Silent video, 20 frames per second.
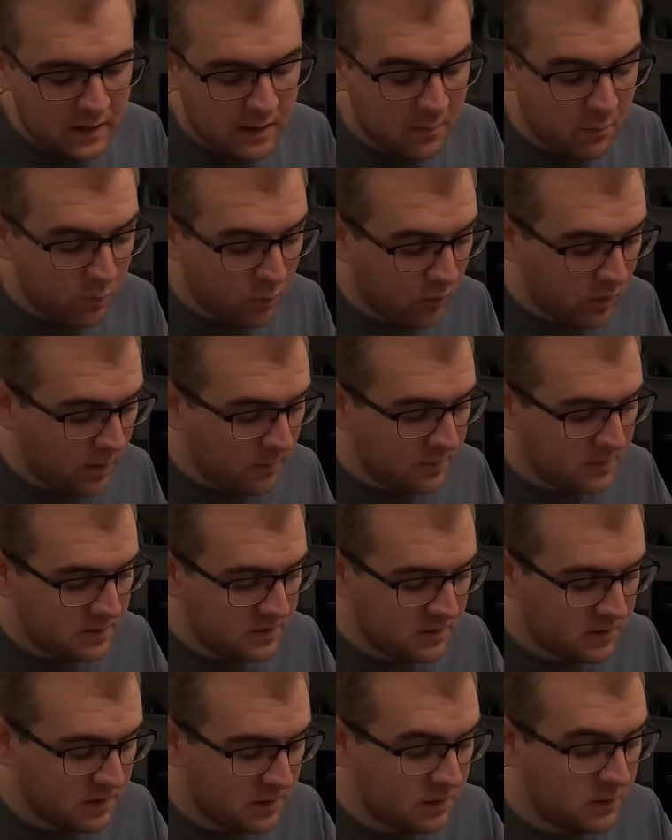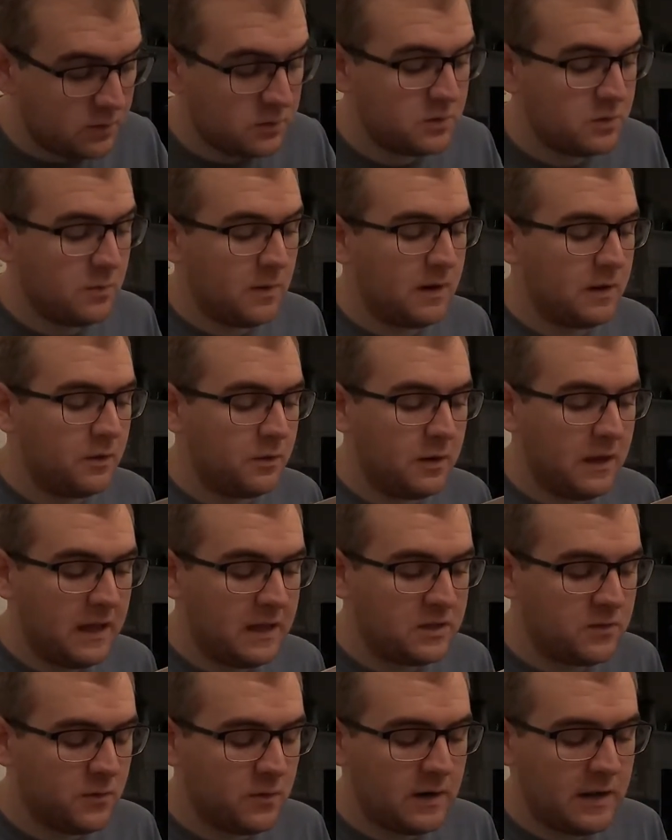I'm probably just going to use the regular
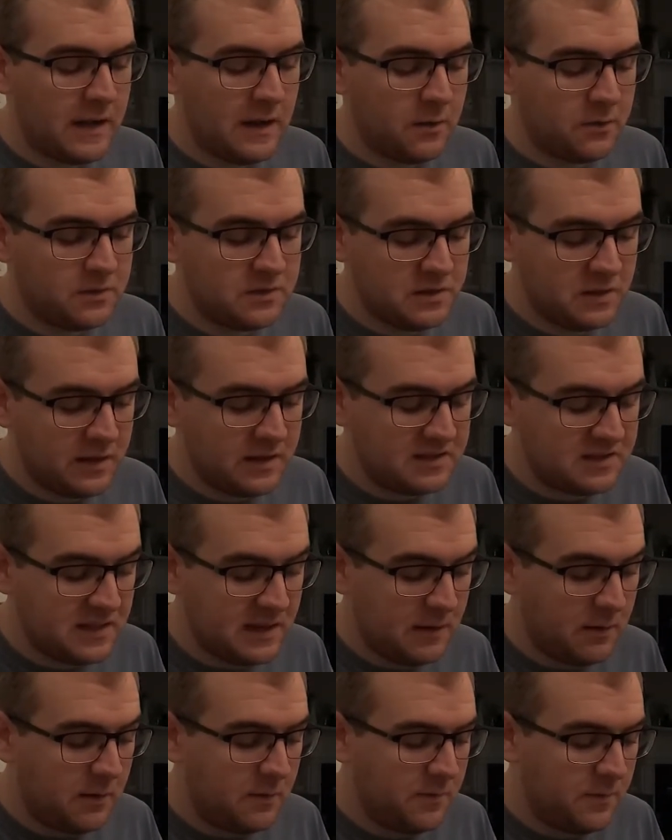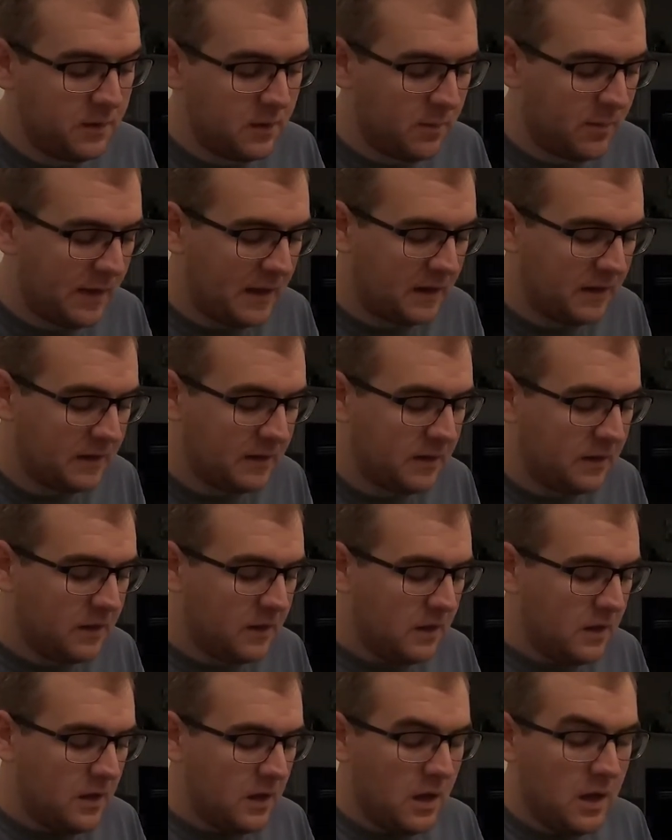case for now until I see how I feel about it.
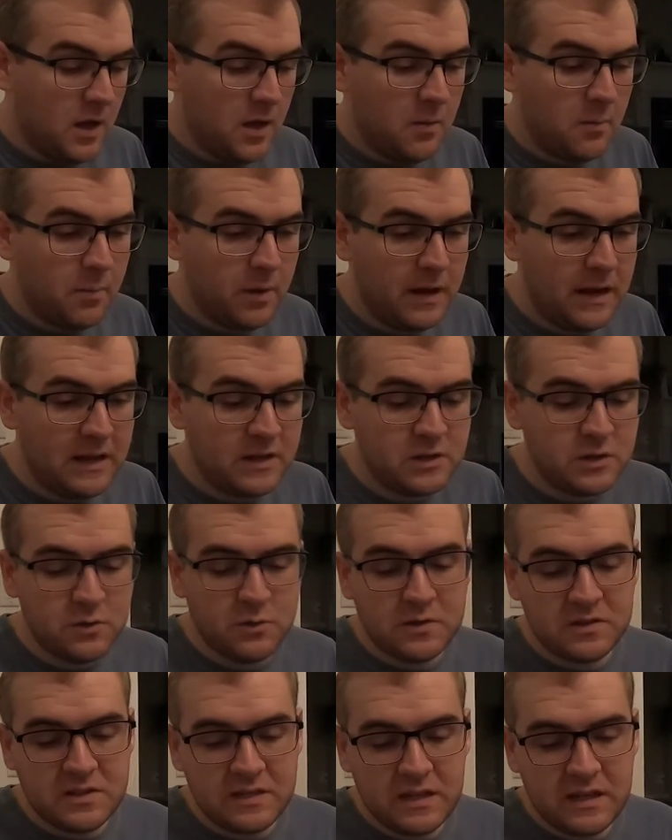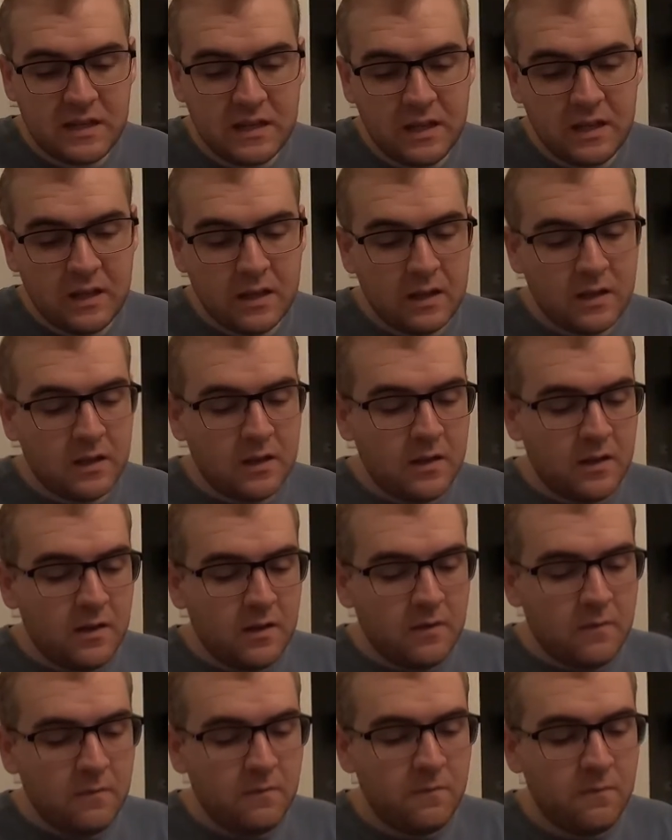But as you can see,
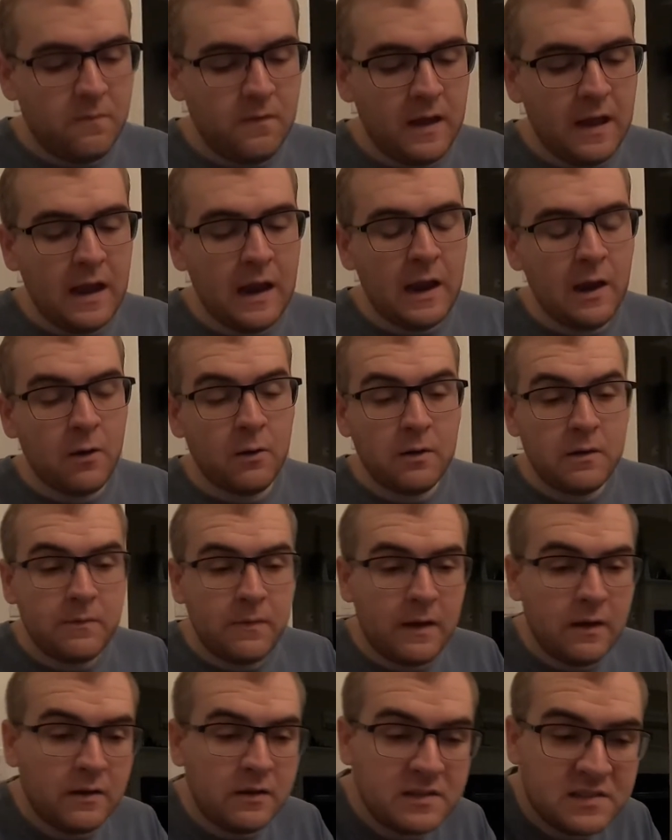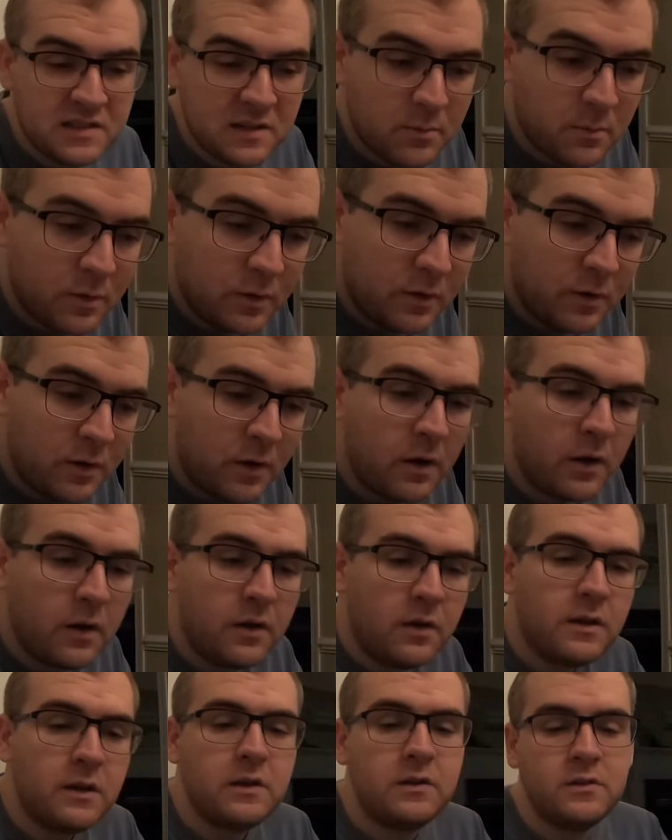very, very similar
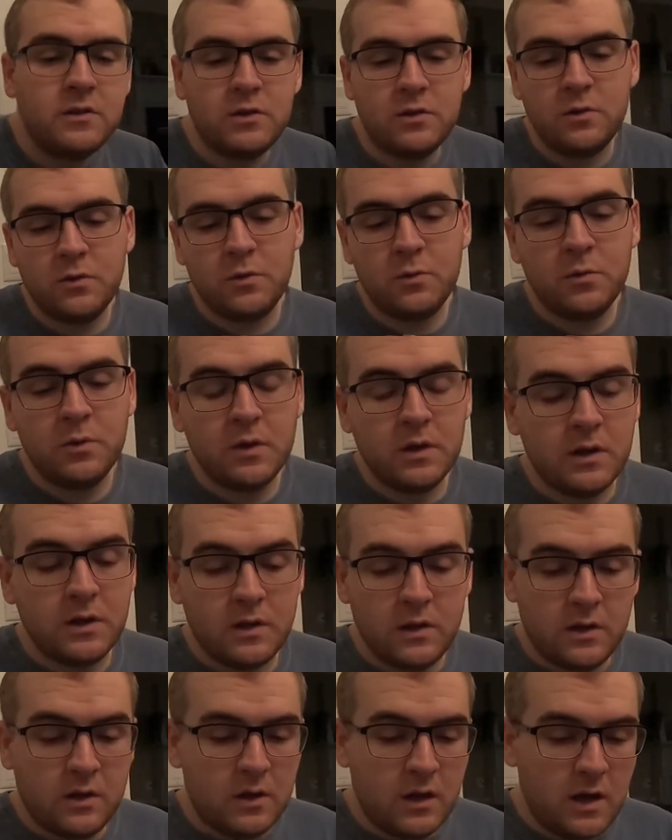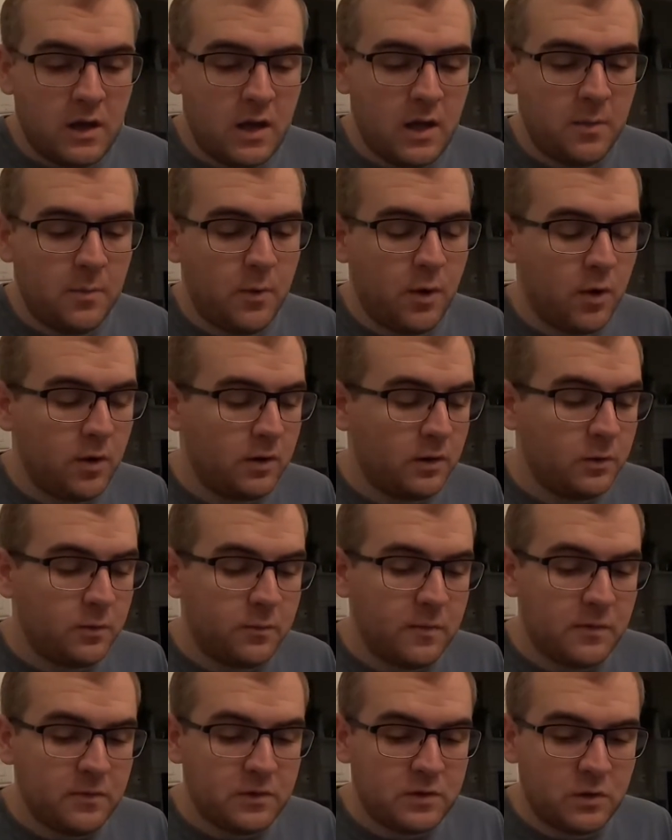to our little
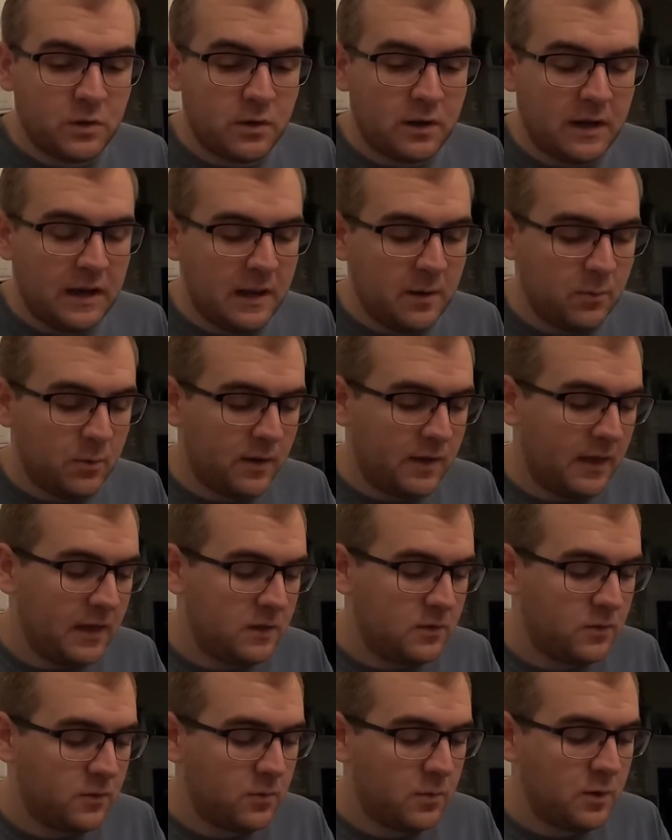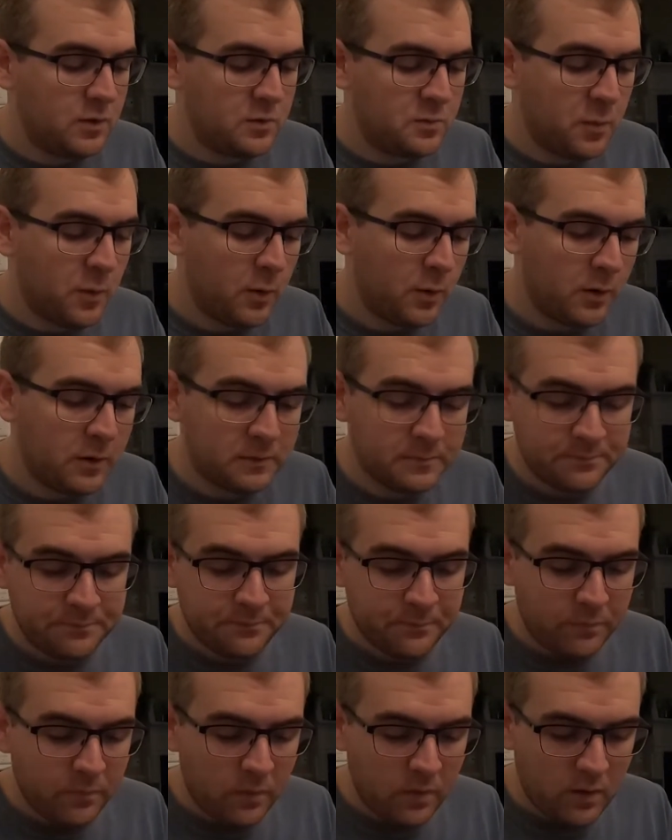Vivitar camera case for the most part.
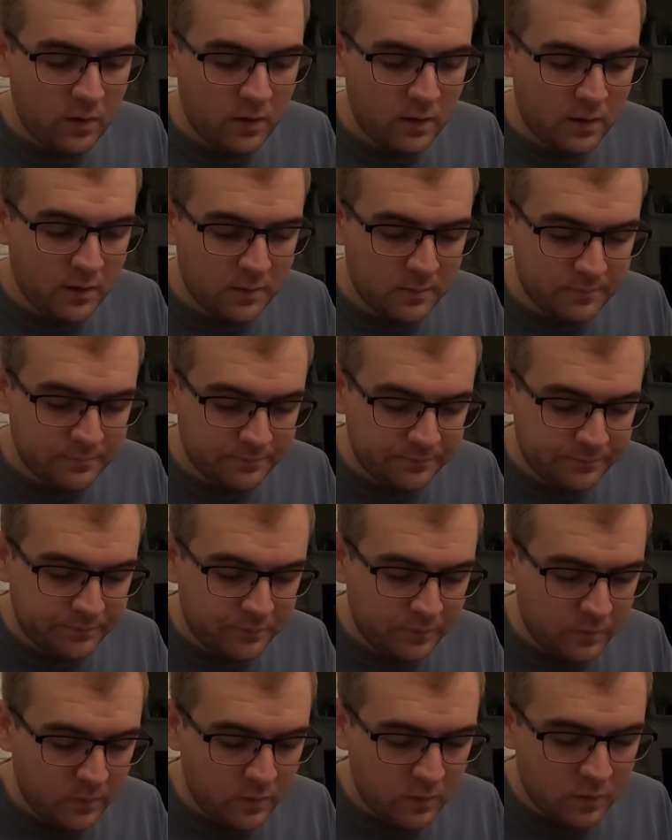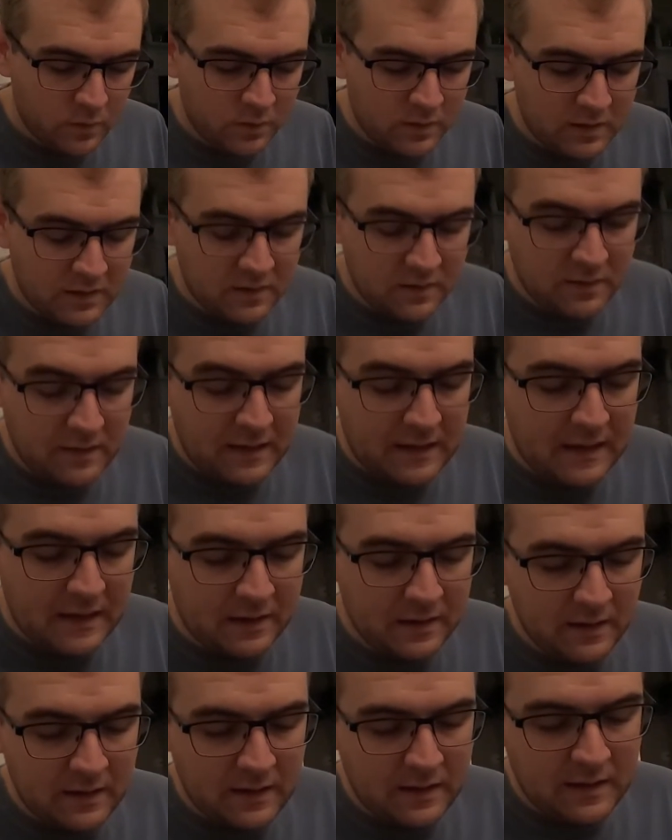You're going to hit
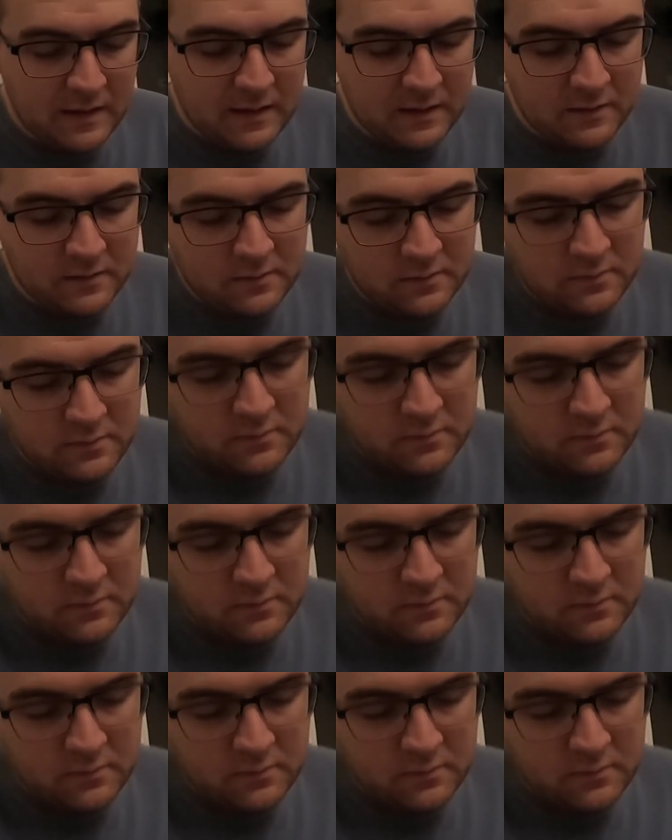that and